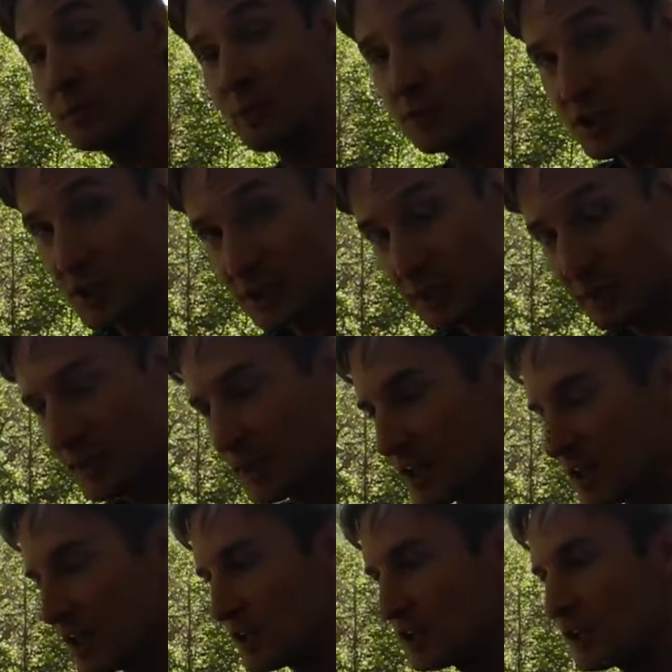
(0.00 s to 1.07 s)
to children,
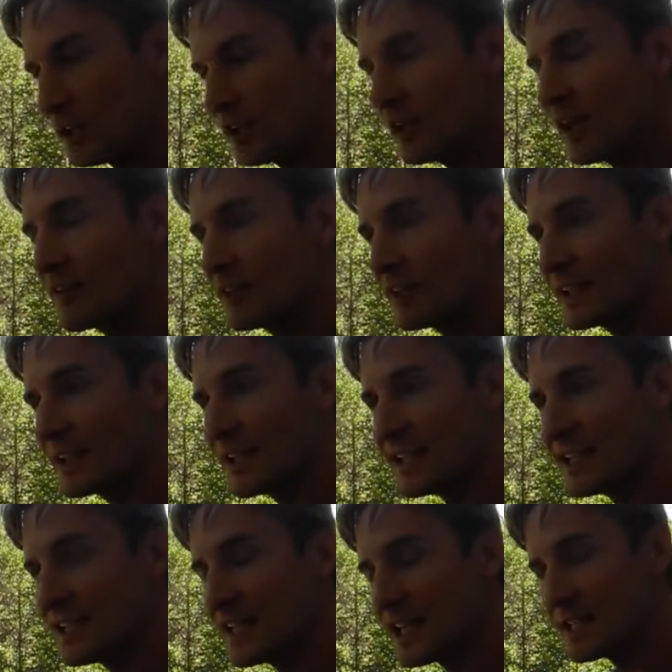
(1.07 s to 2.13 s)
children have an
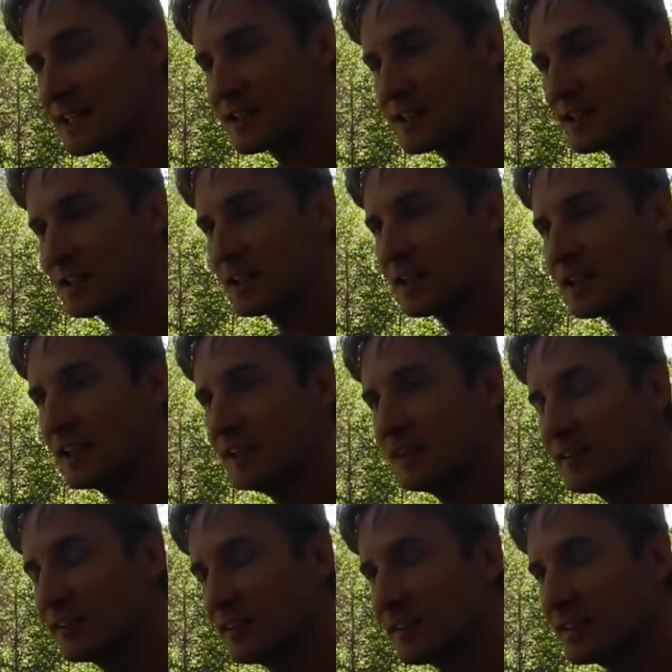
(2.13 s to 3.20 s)
innate,
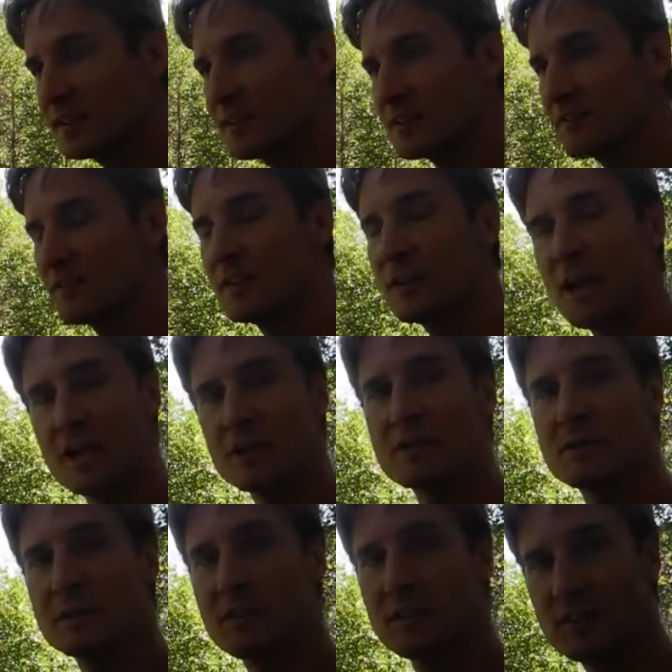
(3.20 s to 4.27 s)
instinctive,
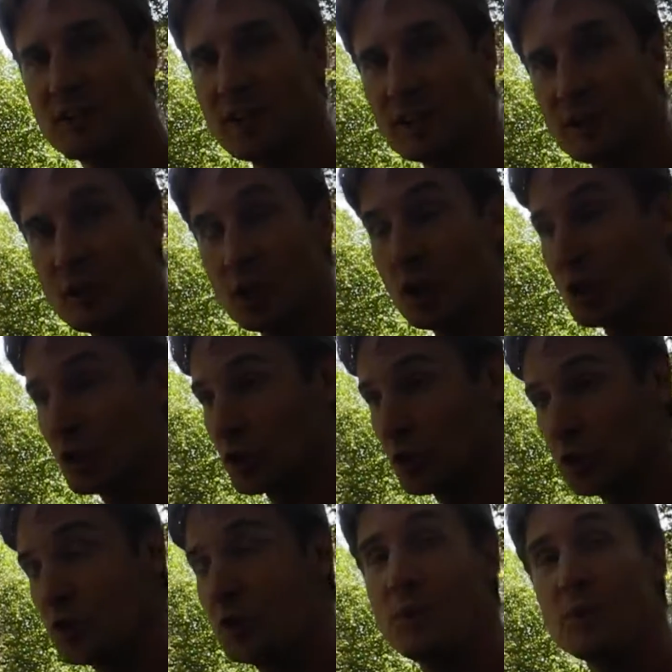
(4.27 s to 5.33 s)
natural desire to
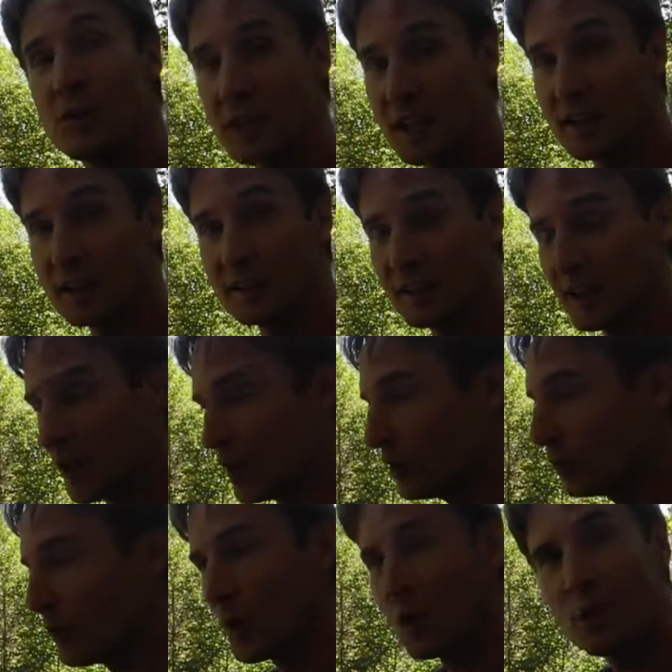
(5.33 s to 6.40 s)
do things. They all
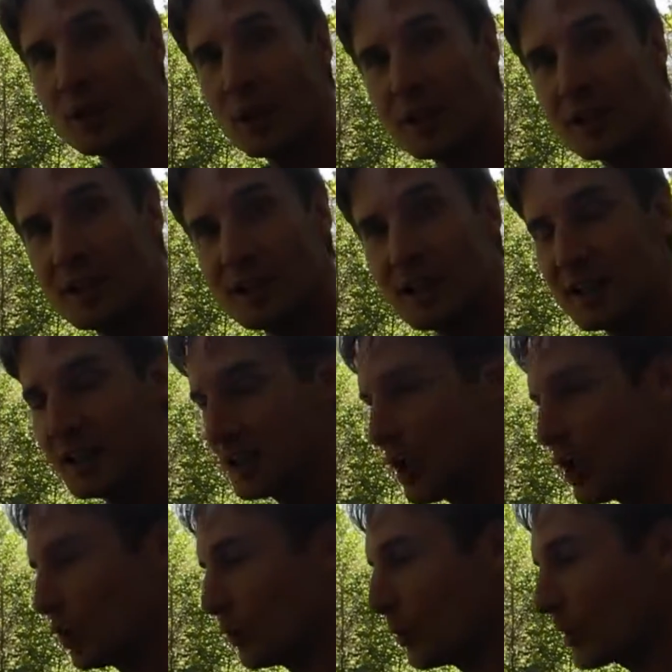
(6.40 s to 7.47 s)
want to run, they
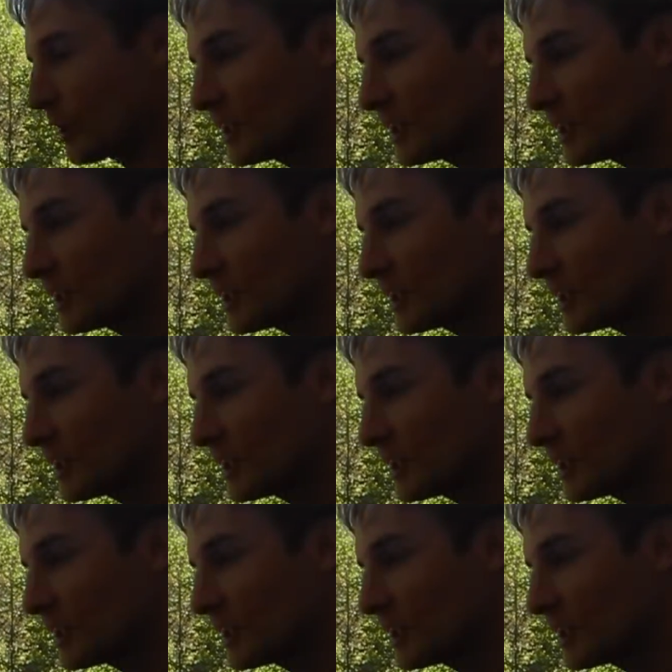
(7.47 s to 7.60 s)
all want to